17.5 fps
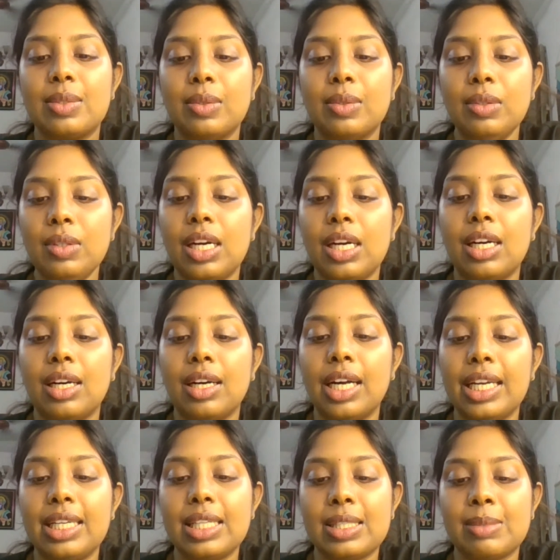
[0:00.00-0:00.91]
So
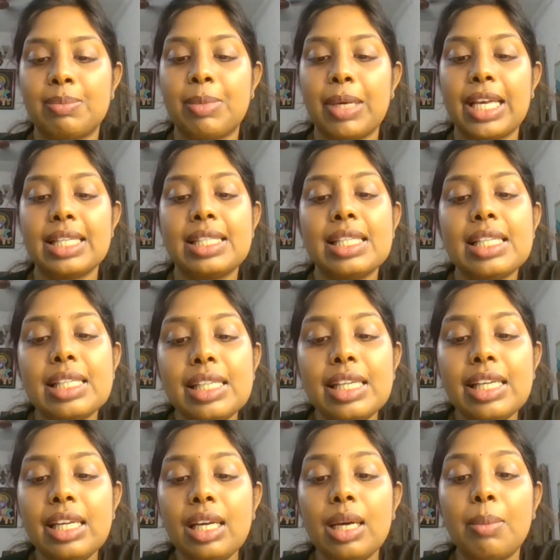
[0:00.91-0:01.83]
it is
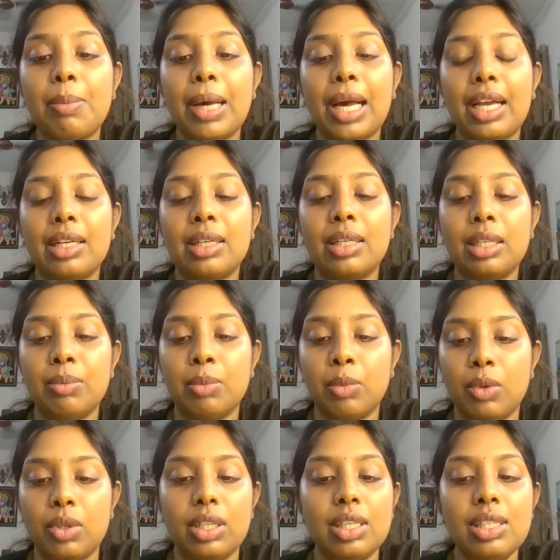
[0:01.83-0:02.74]
basically a banded
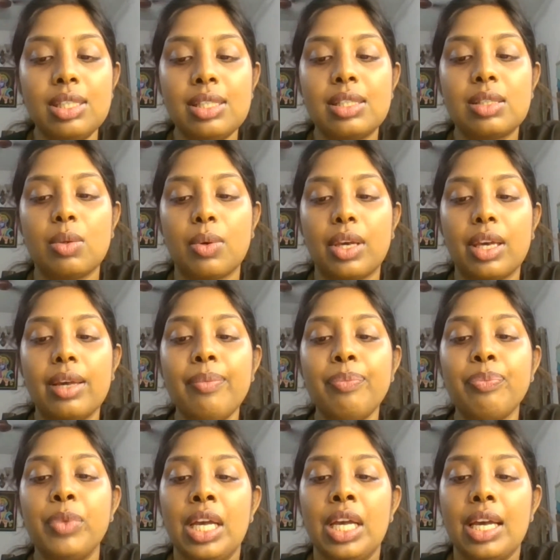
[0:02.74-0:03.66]
molars.
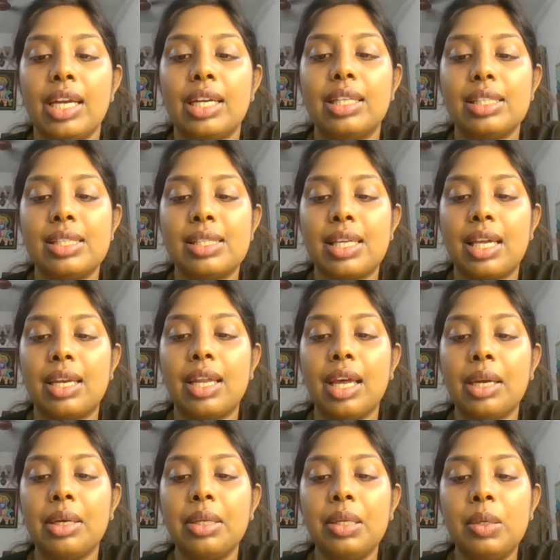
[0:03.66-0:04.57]
Okay, it is
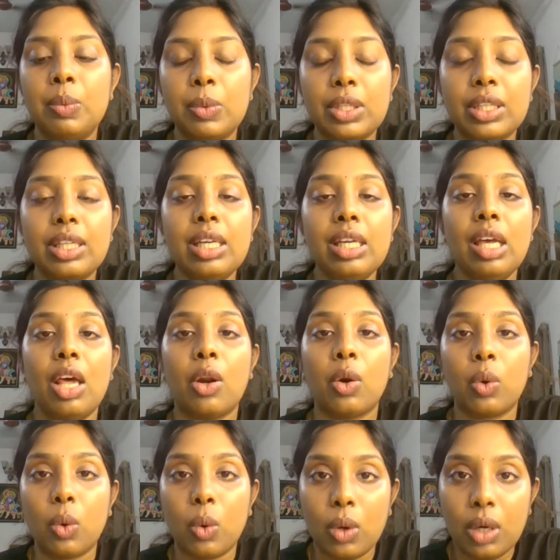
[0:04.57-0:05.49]
connected with the
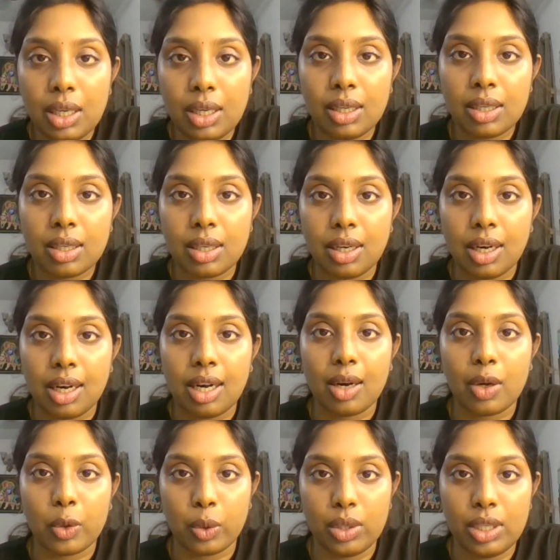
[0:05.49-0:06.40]

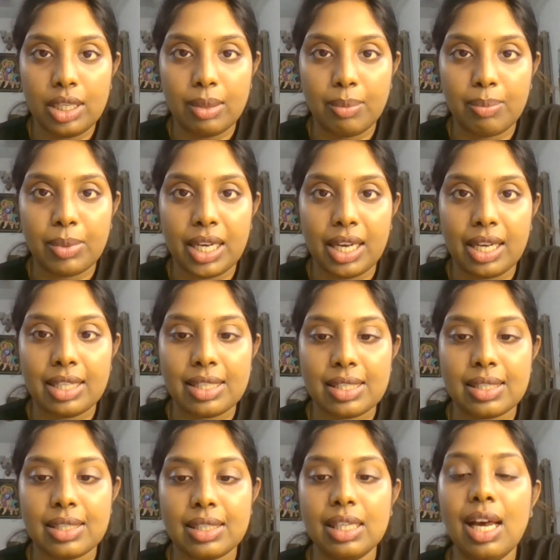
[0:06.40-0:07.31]
roller
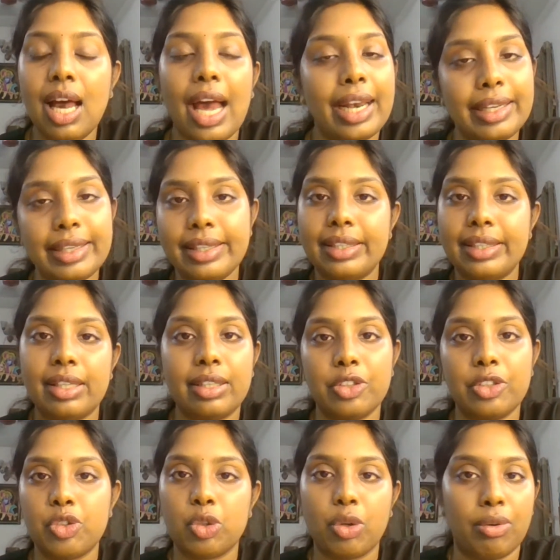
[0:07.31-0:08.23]
appliance in the anterior
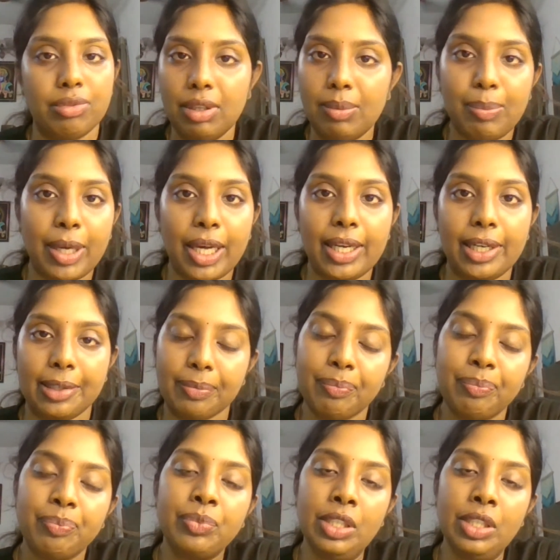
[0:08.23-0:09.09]
region of the palate.